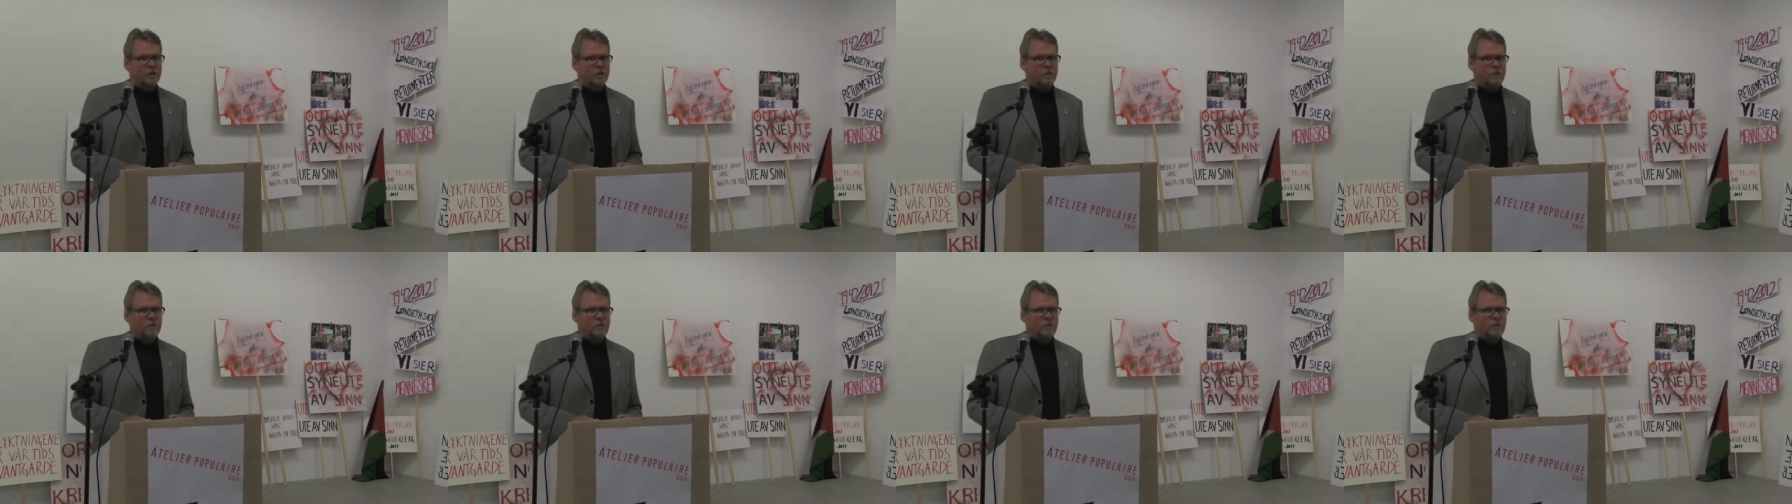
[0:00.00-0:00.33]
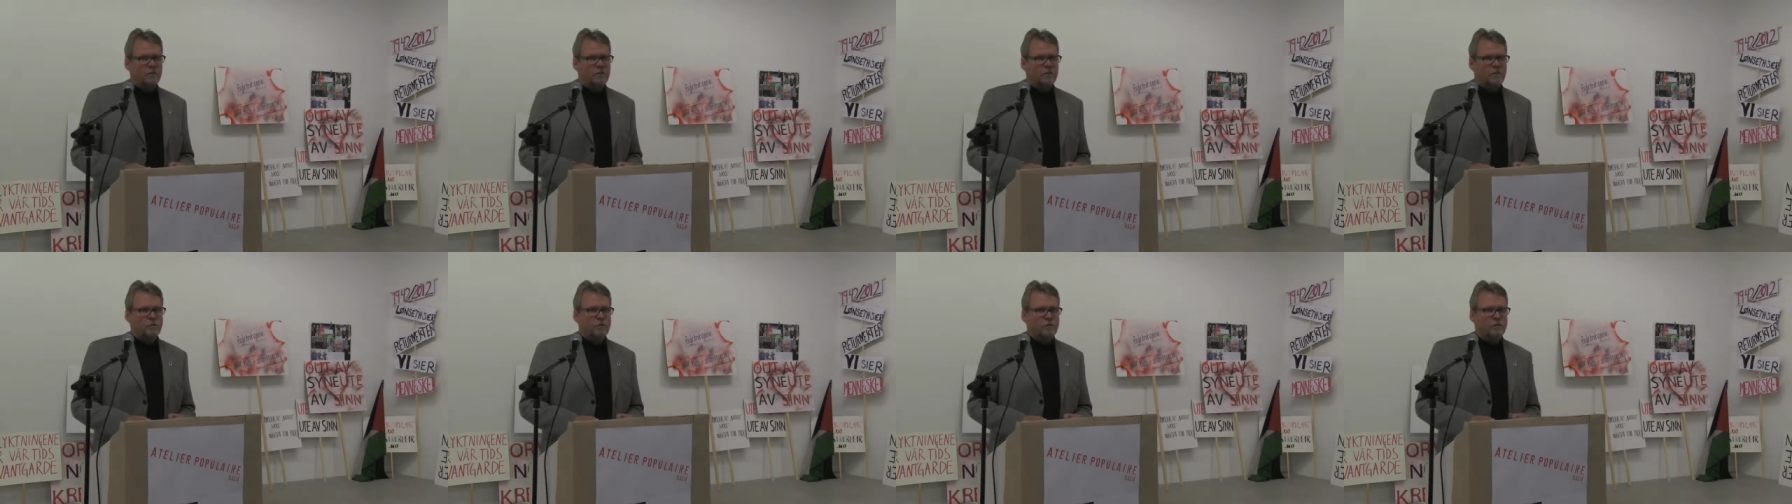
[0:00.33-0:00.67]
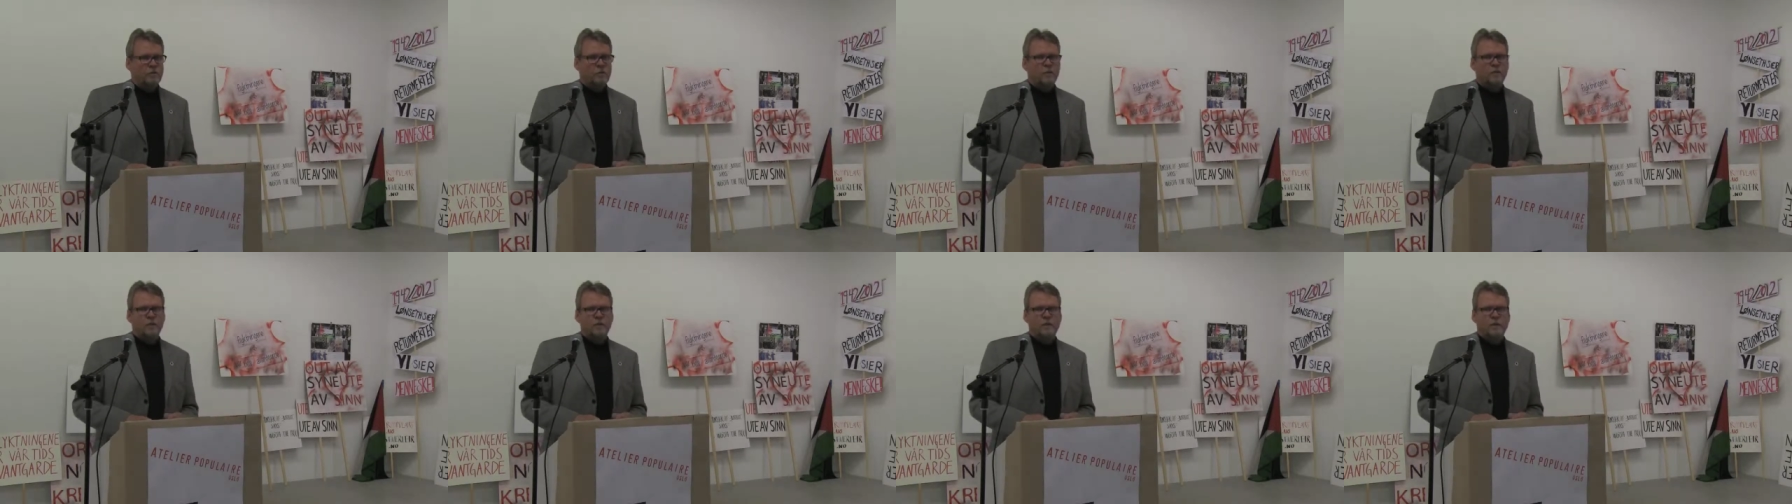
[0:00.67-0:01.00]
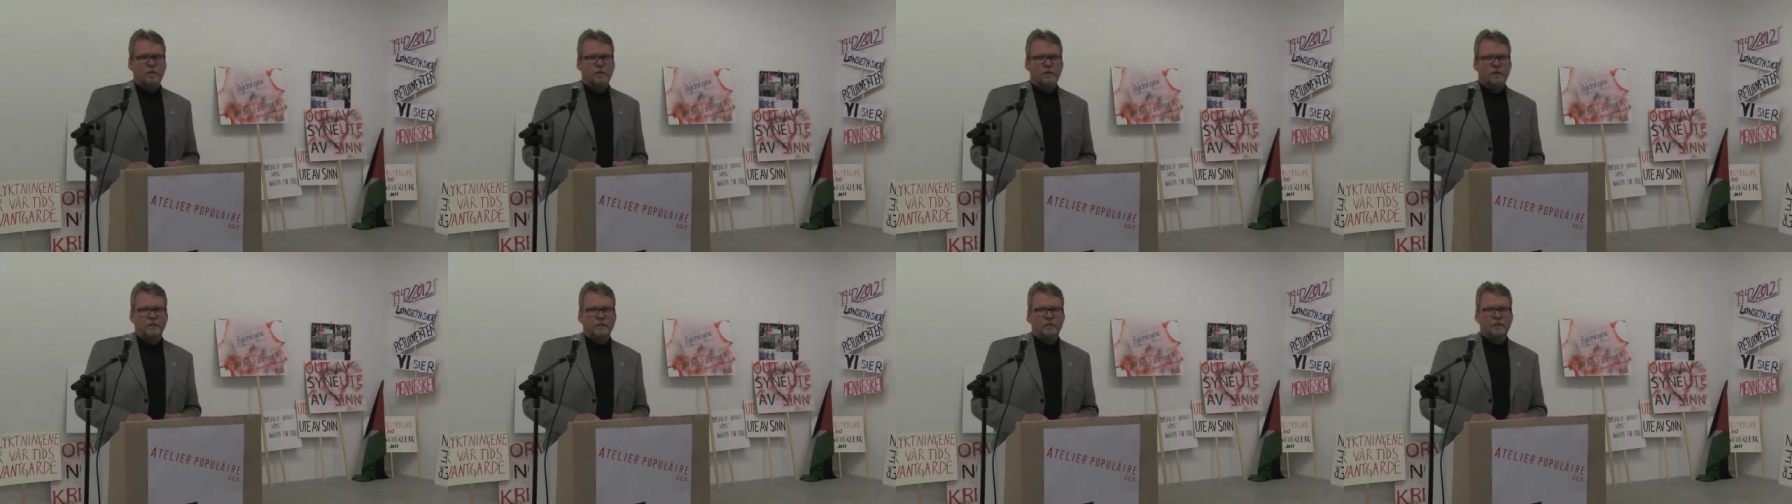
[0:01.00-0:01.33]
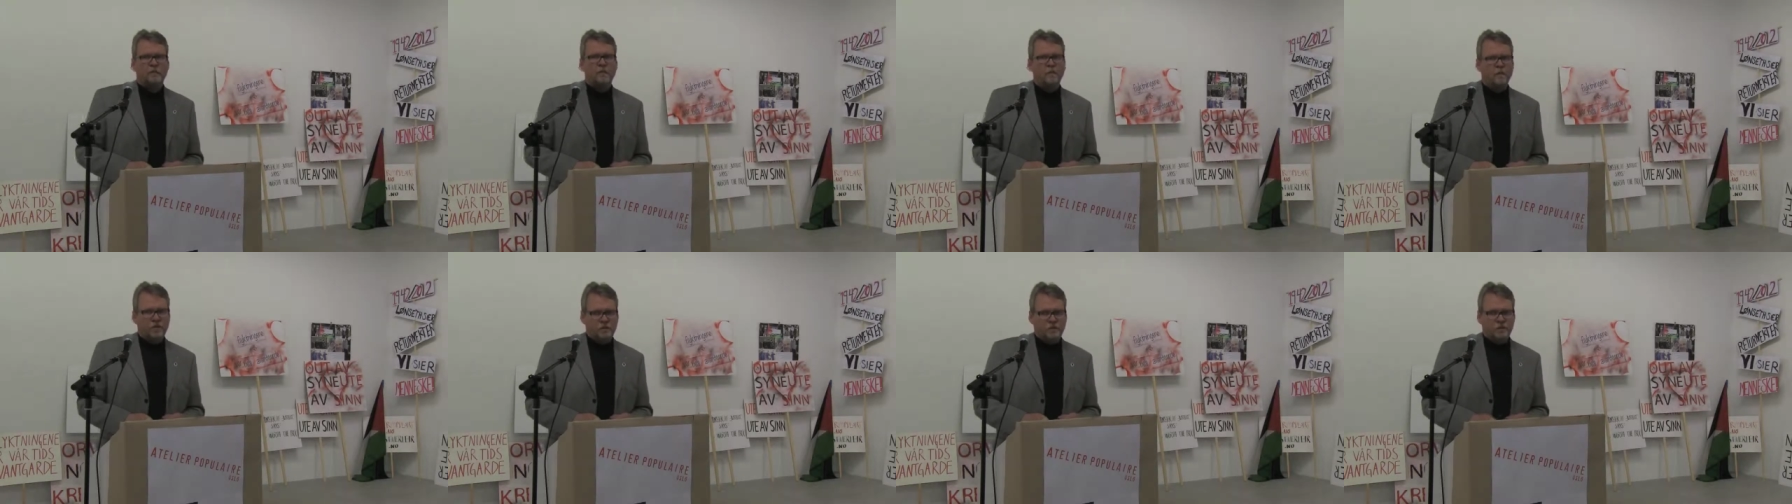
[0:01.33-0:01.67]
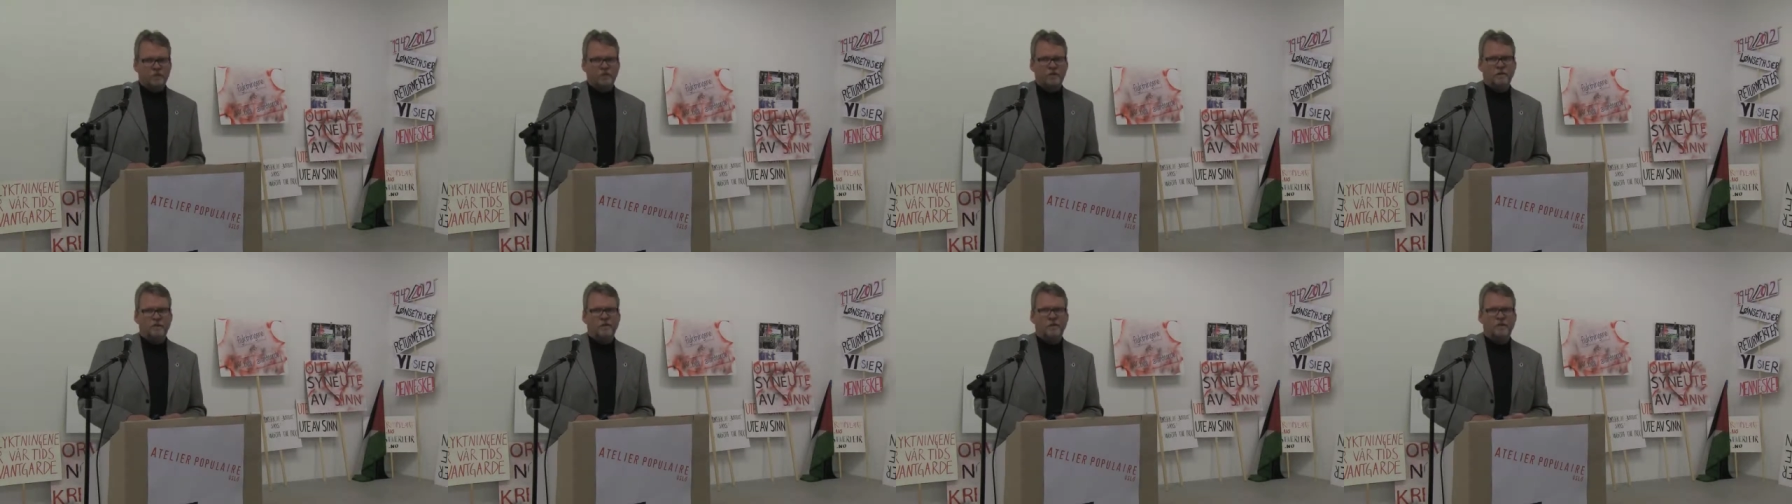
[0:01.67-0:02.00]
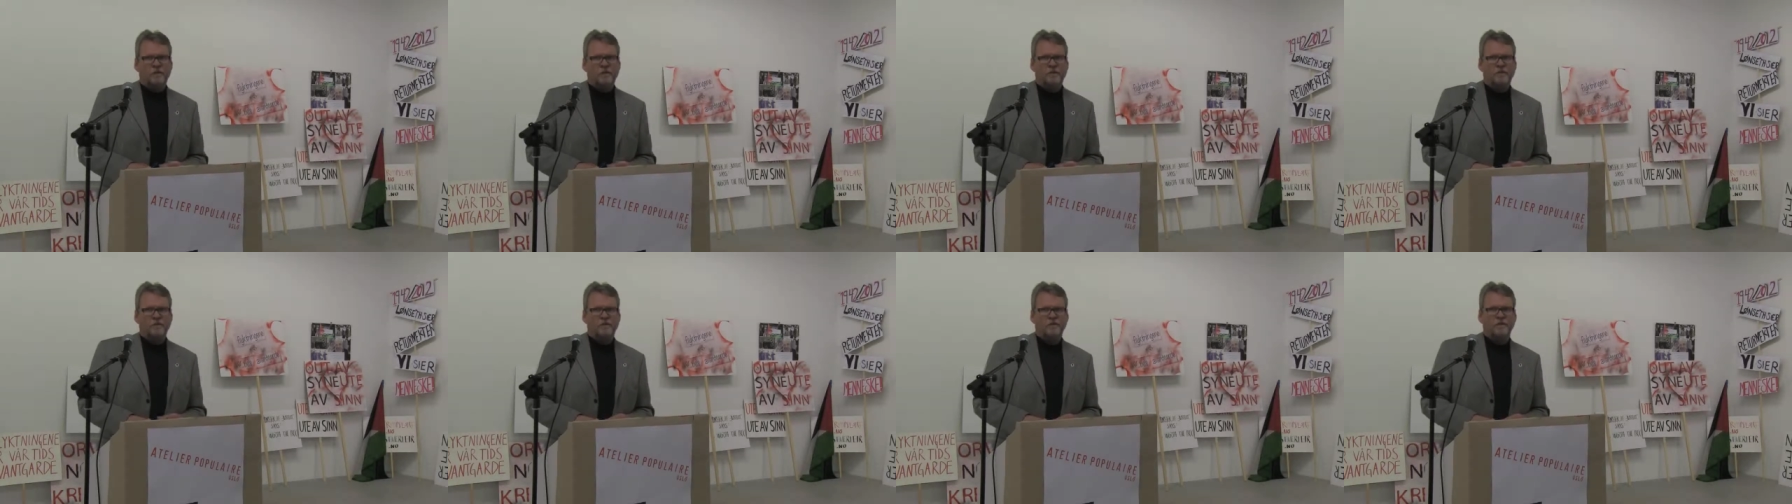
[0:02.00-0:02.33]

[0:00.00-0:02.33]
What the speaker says: So knowing that Bjarte